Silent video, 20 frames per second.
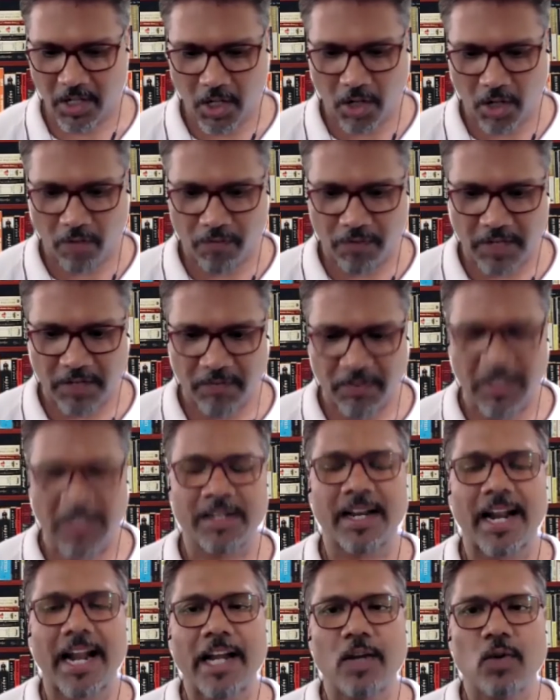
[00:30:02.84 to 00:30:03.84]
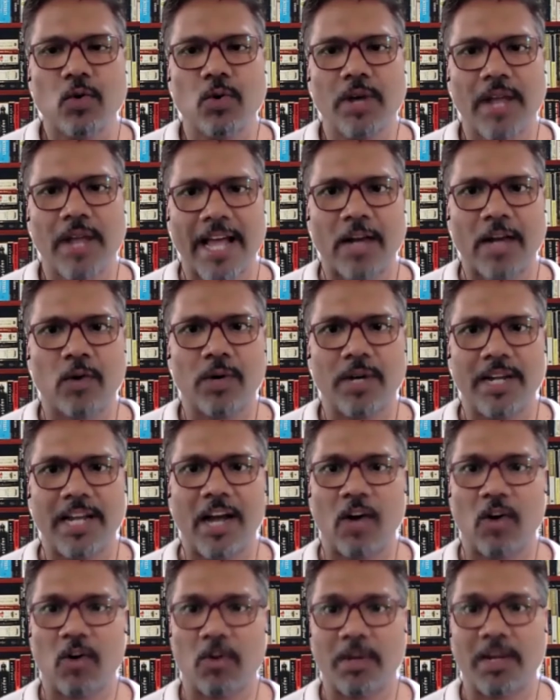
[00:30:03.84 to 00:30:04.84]
we try to narrow it
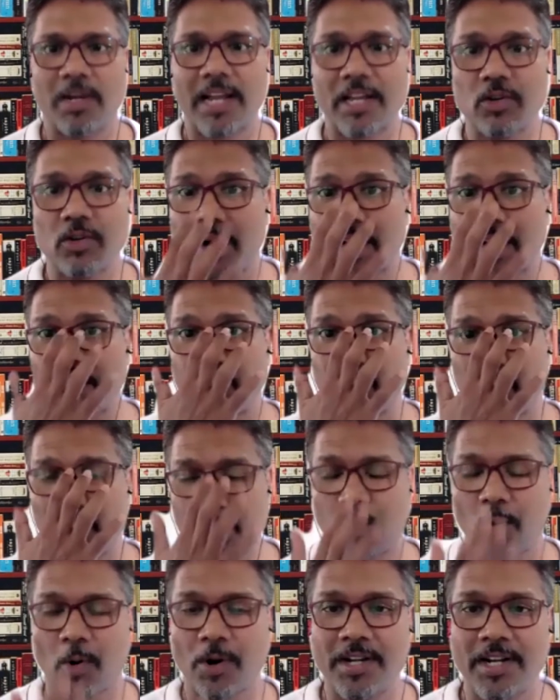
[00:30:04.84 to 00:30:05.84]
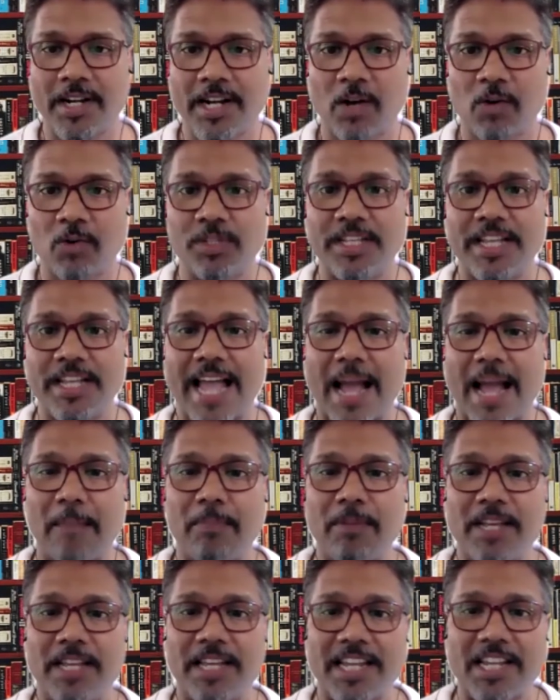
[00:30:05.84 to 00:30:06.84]
down. But like you rightfully pointed out, the
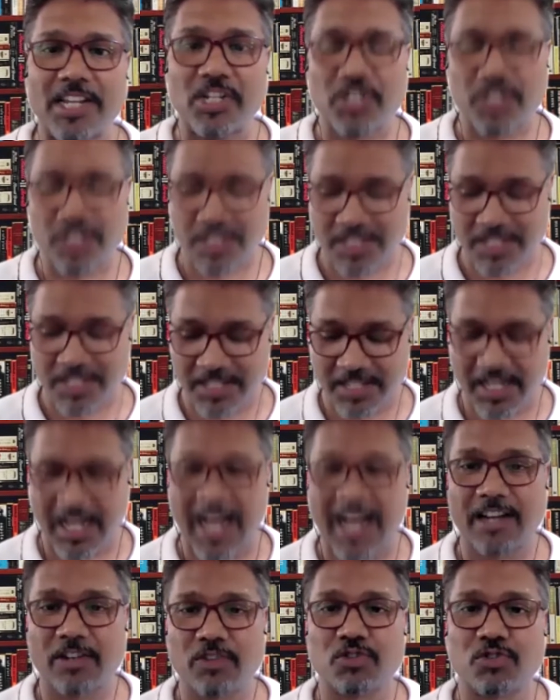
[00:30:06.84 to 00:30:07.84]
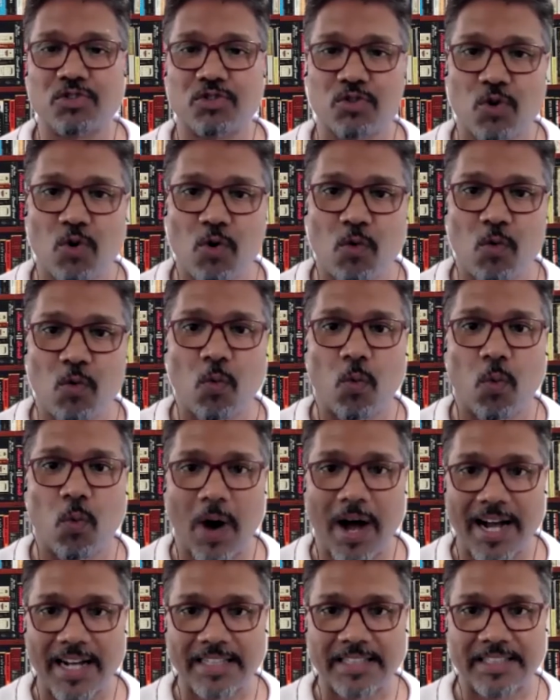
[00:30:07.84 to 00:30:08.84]
applications are so
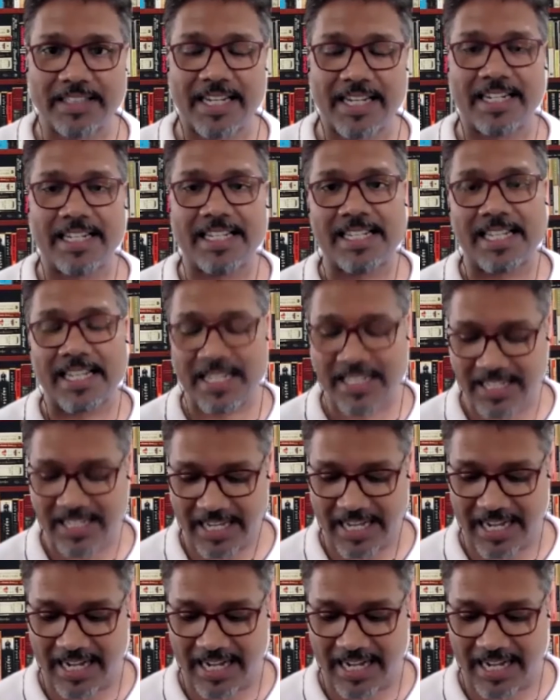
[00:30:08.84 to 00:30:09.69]
vast that it